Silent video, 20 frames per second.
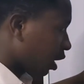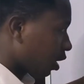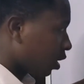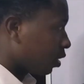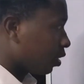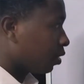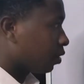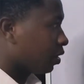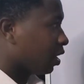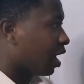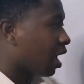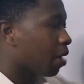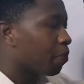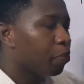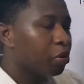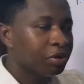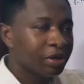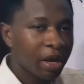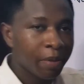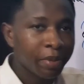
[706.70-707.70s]
here, the
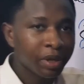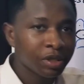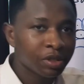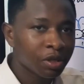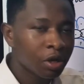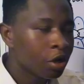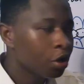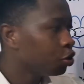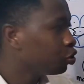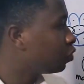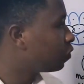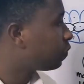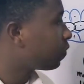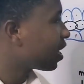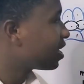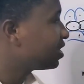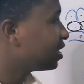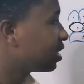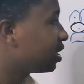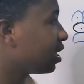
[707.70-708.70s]
hypodermis, to
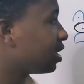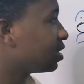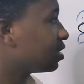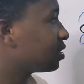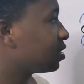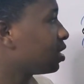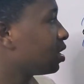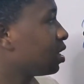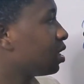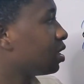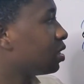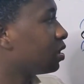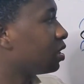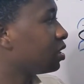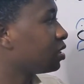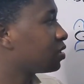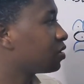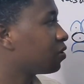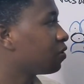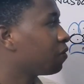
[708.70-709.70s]
fight against
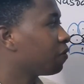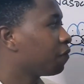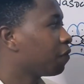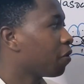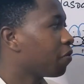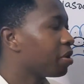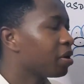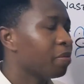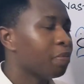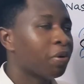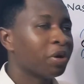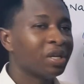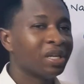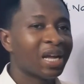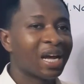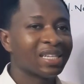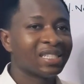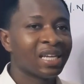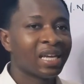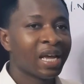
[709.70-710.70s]
this foreign body
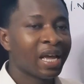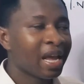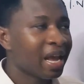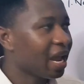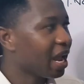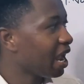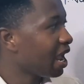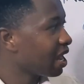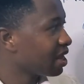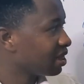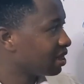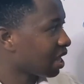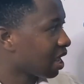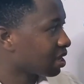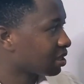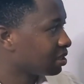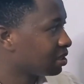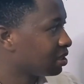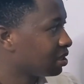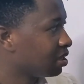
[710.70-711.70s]
that
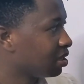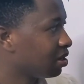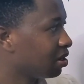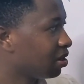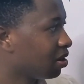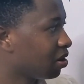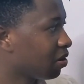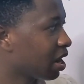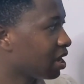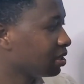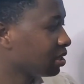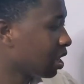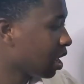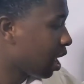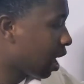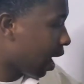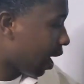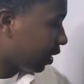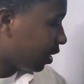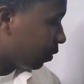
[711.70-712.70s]
enters. All right,
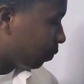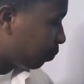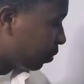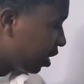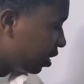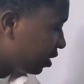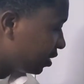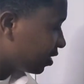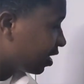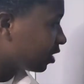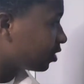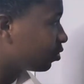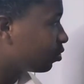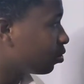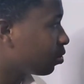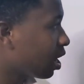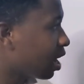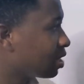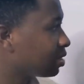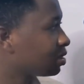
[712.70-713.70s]
and the pain is
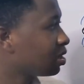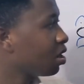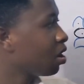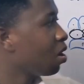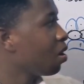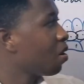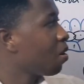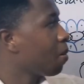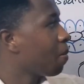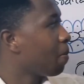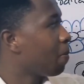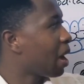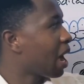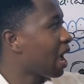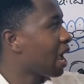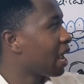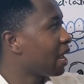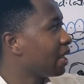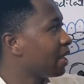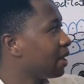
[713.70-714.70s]
categorized
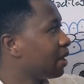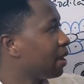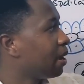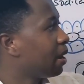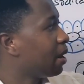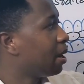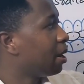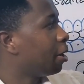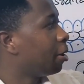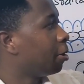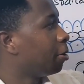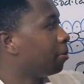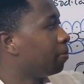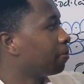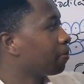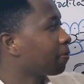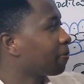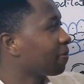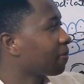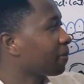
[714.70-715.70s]
by
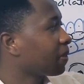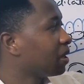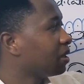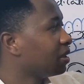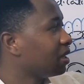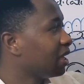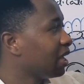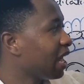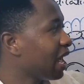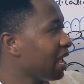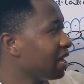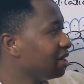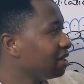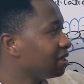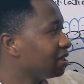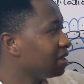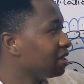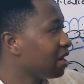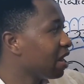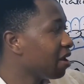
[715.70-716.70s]
the
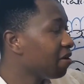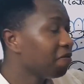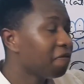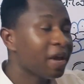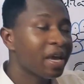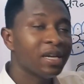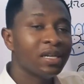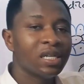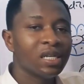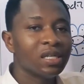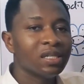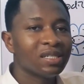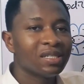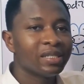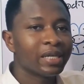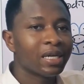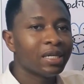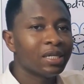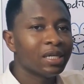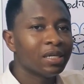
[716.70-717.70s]
nerve ending
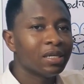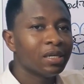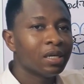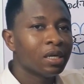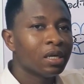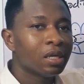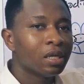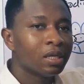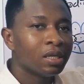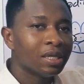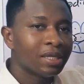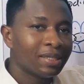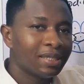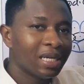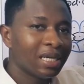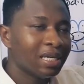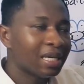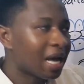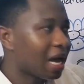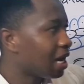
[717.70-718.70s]
sending the
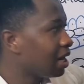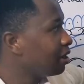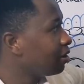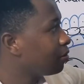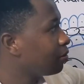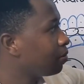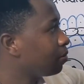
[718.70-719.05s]
signal